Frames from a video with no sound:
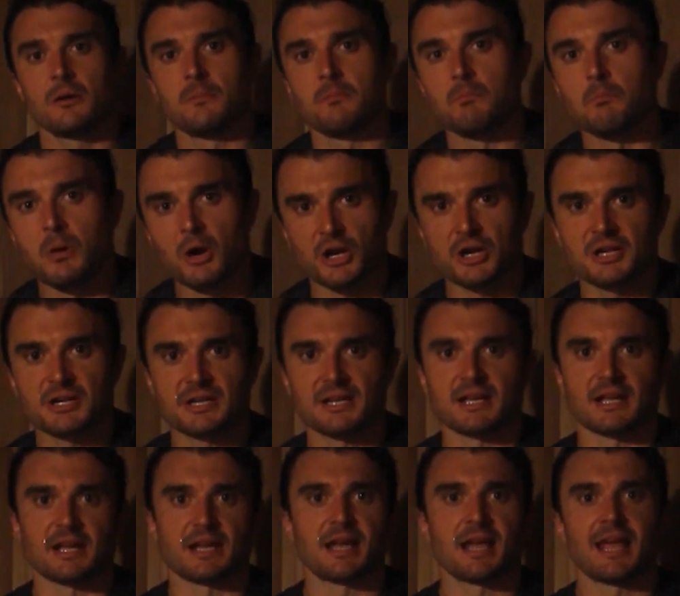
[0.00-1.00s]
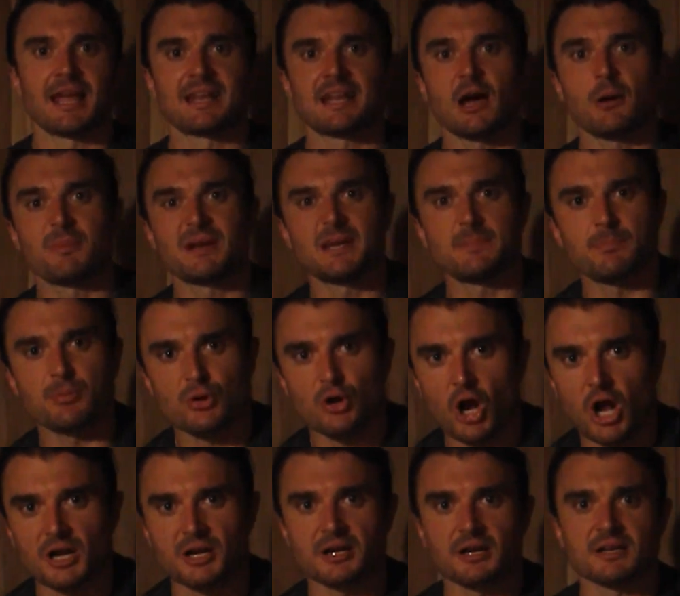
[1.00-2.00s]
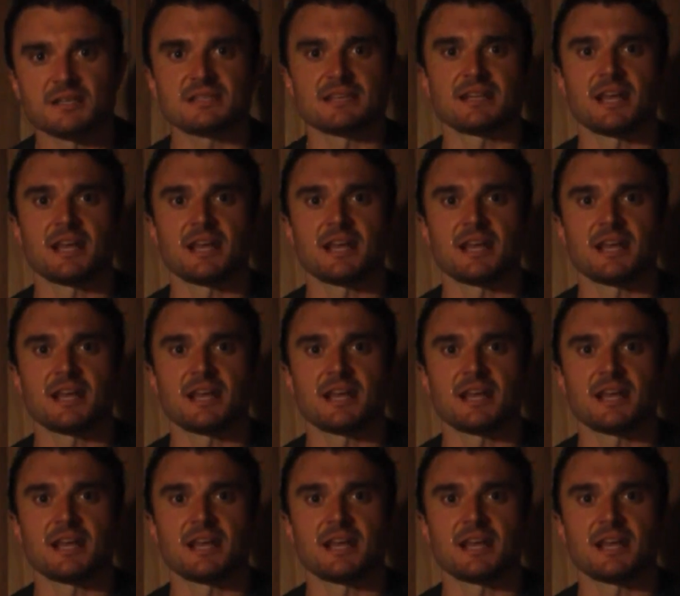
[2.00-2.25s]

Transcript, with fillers: marketing and how many products